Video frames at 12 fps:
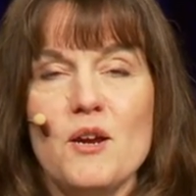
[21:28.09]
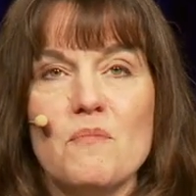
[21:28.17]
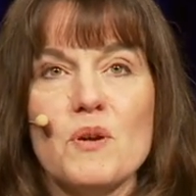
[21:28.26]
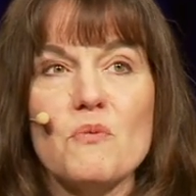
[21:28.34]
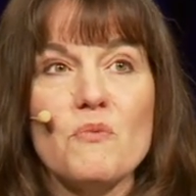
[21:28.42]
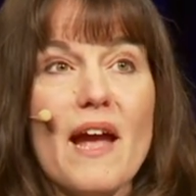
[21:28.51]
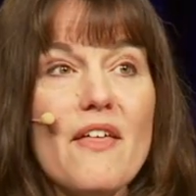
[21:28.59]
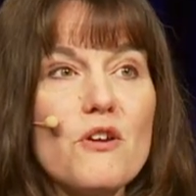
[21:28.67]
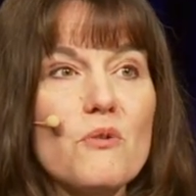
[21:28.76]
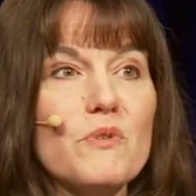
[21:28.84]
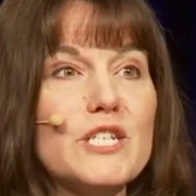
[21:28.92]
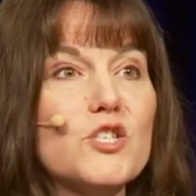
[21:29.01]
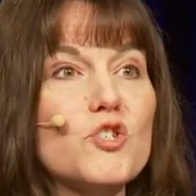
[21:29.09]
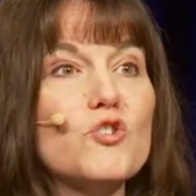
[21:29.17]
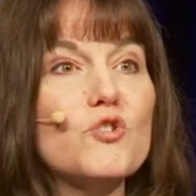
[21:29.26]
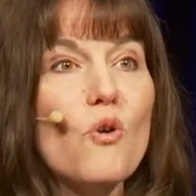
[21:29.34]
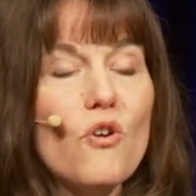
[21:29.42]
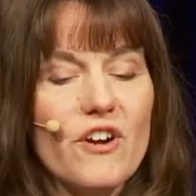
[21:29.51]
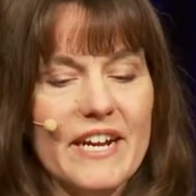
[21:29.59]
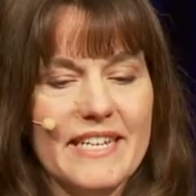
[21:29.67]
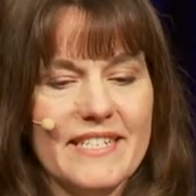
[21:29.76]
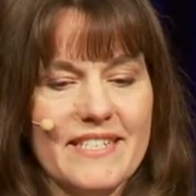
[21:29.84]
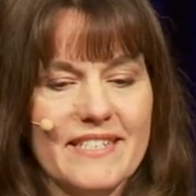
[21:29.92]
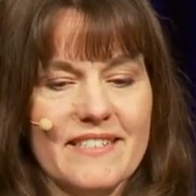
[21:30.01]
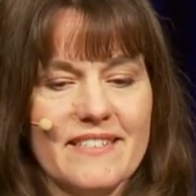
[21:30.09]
but rather restore it.